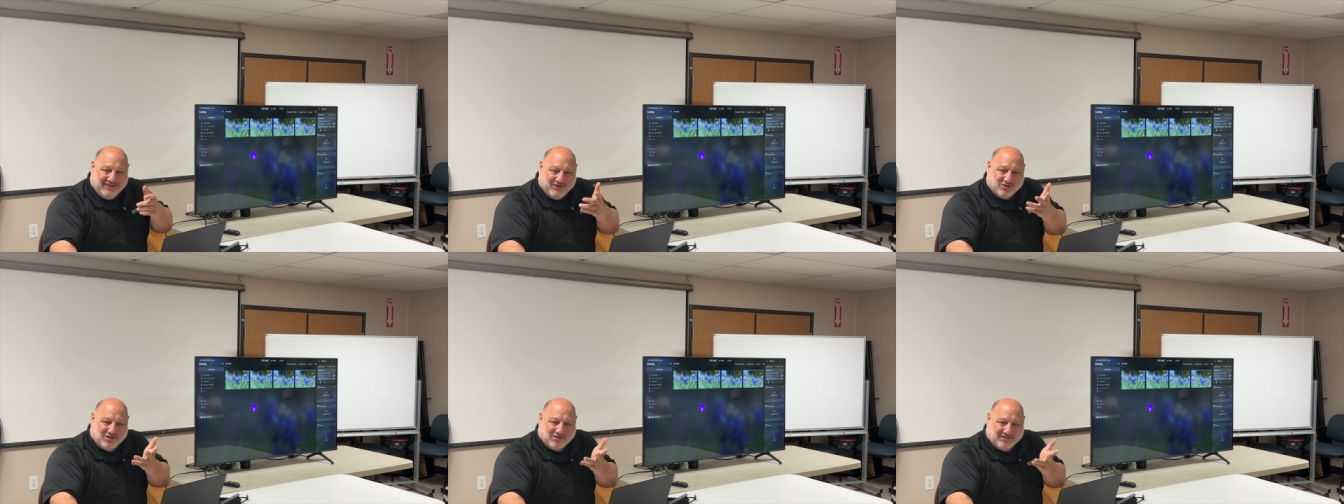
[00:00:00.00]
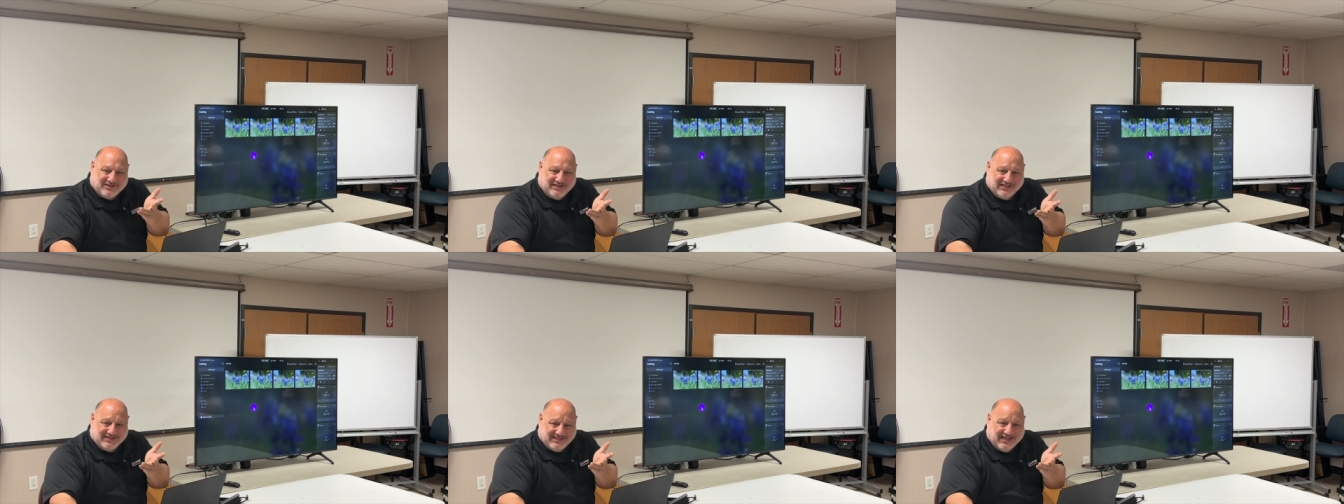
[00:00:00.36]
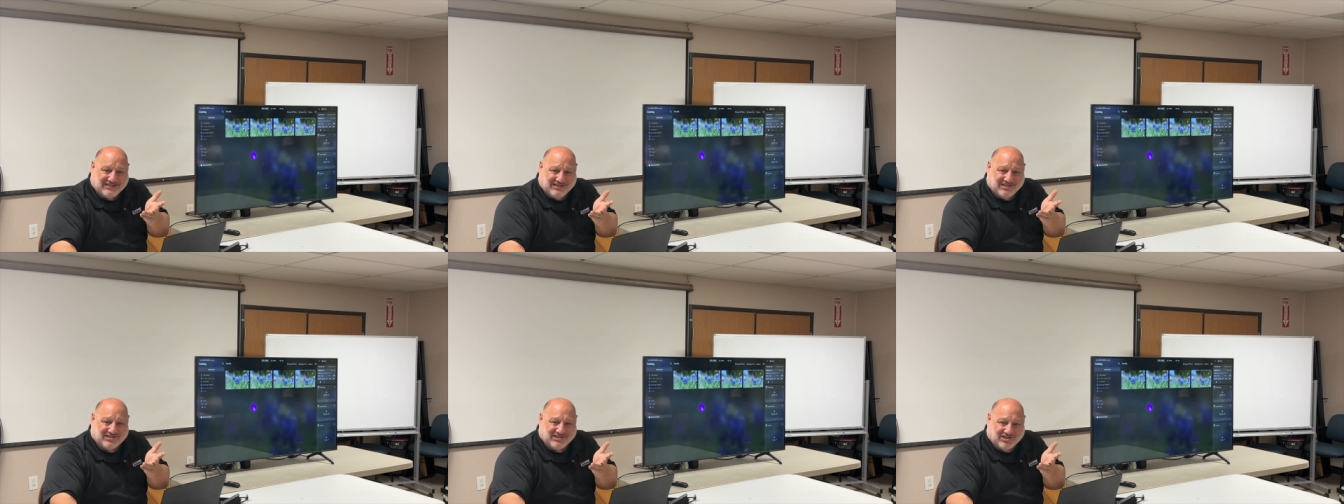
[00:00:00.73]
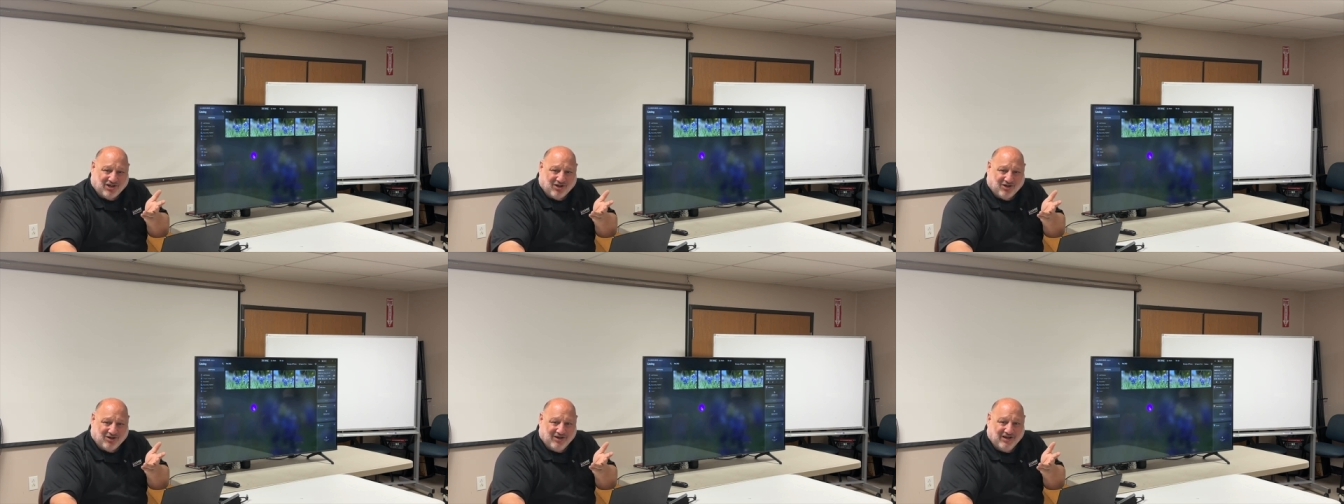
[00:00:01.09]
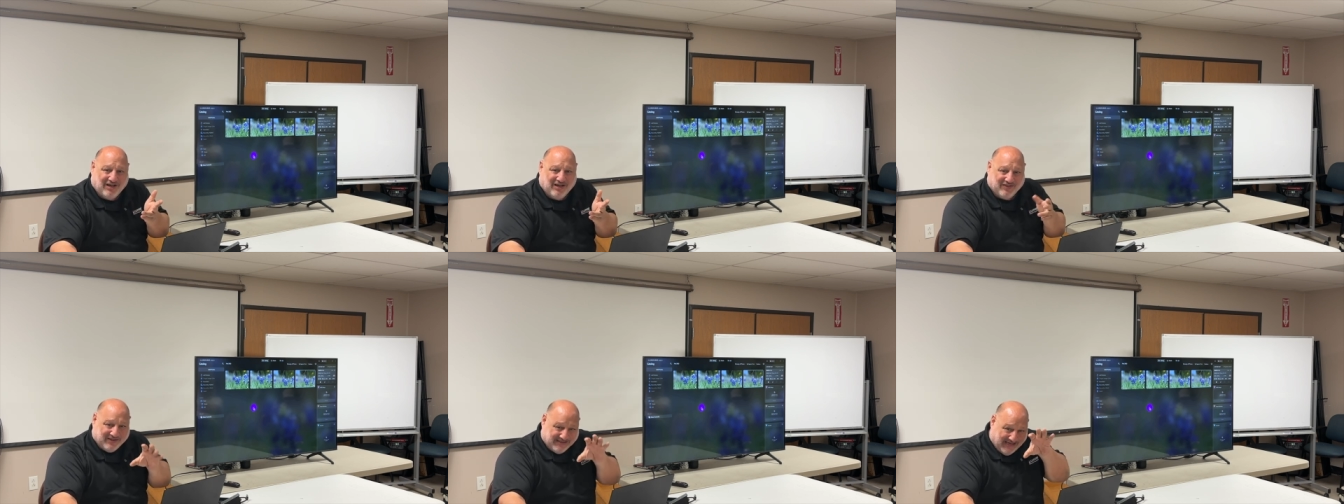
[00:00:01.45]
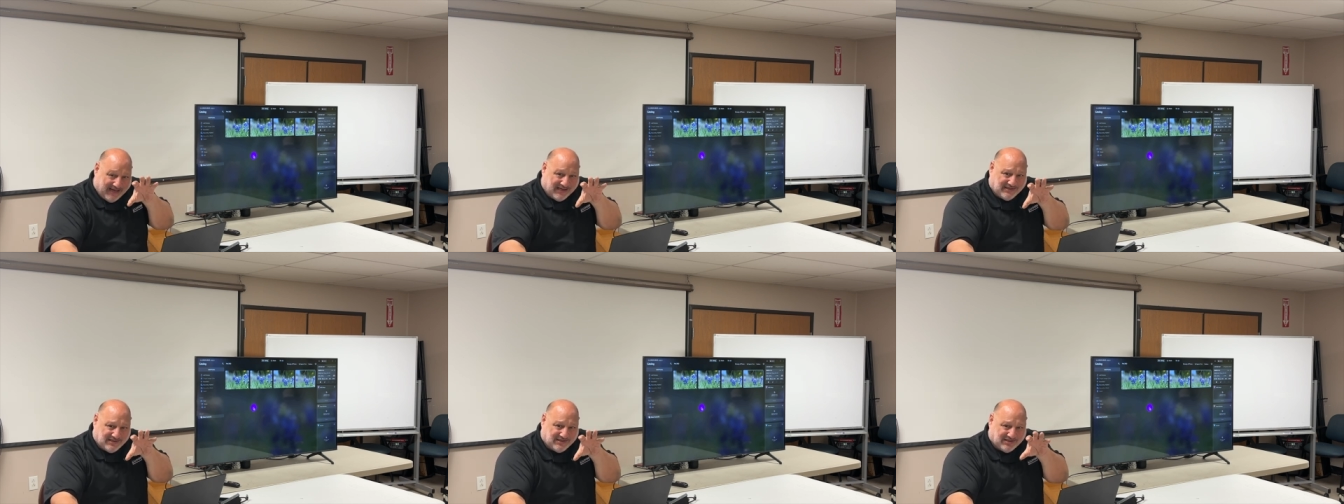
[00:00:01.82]
there's a the Texas star, the
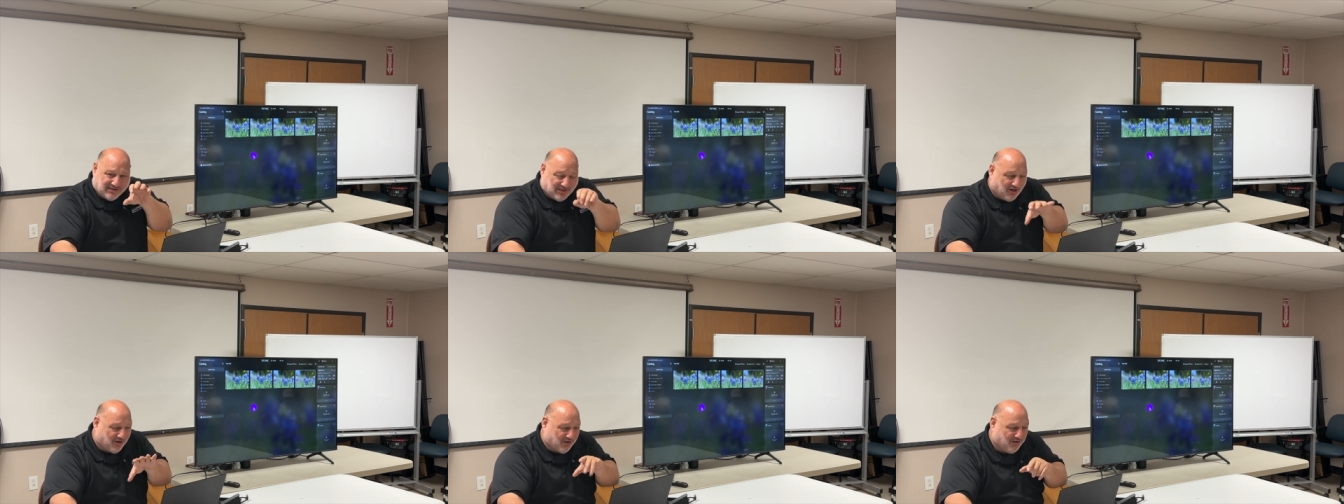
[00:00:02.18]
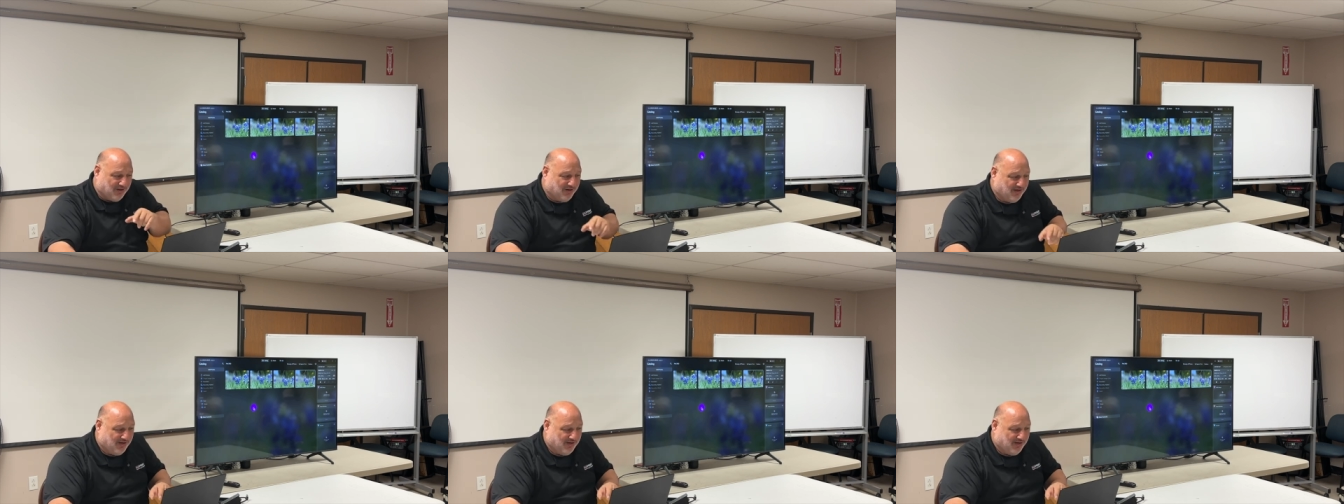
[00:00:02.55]
Texas star?